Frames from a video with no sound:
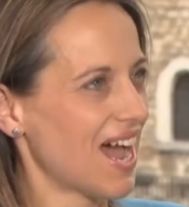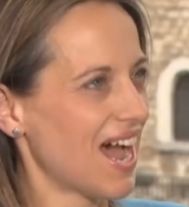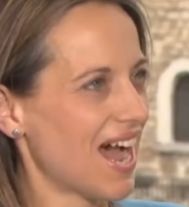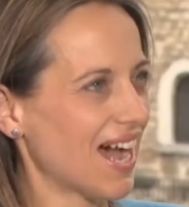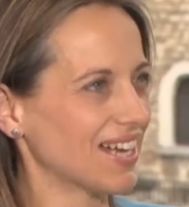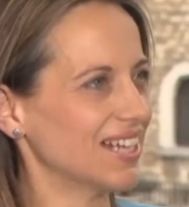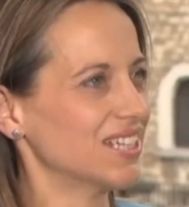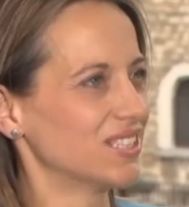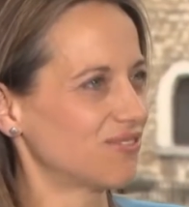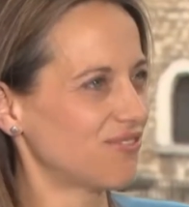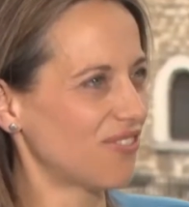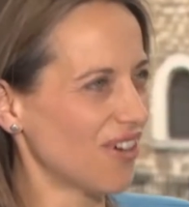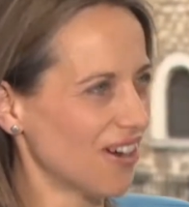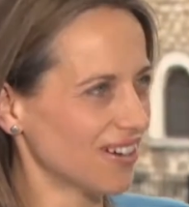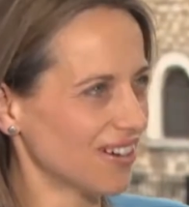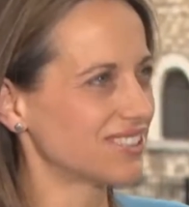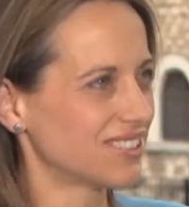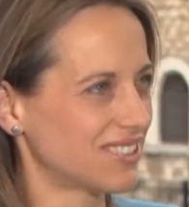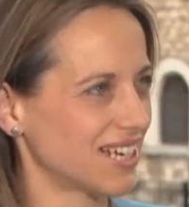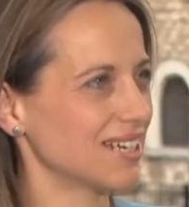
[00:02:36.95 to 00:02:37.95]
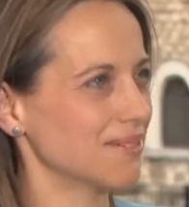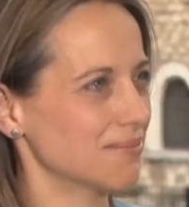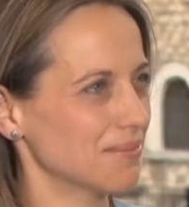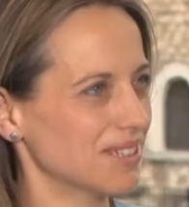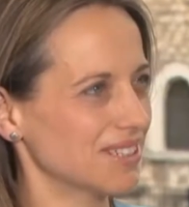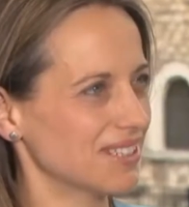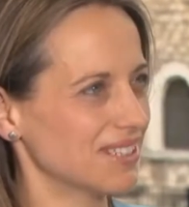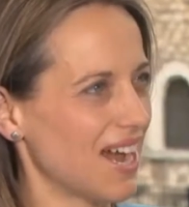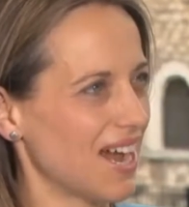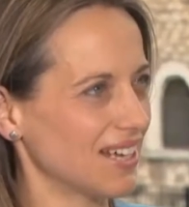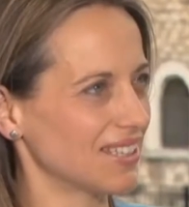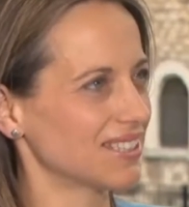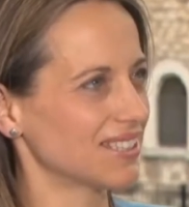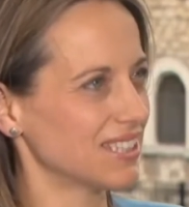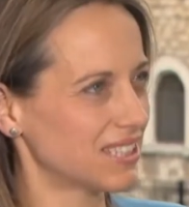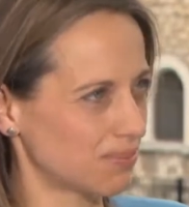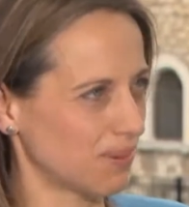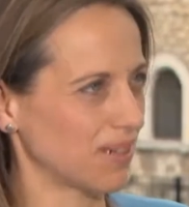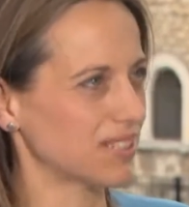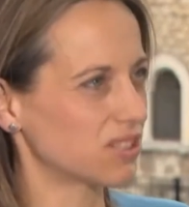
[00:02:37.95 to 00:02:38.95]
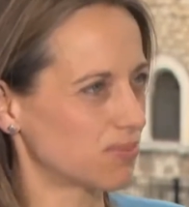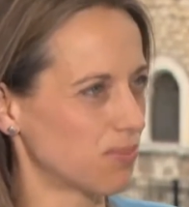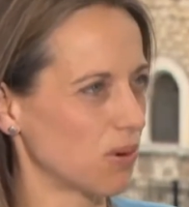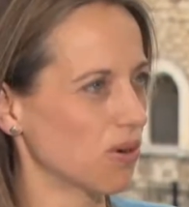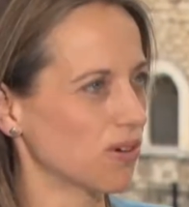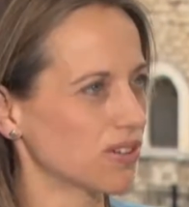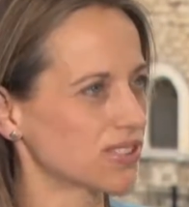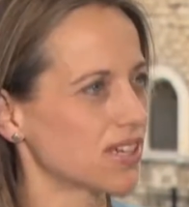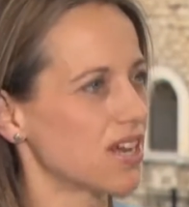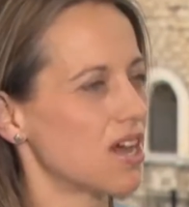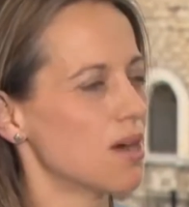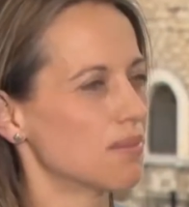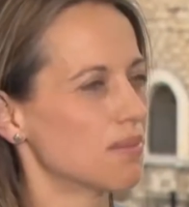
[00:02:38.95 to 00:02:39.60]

at his first statement at the dispatch box.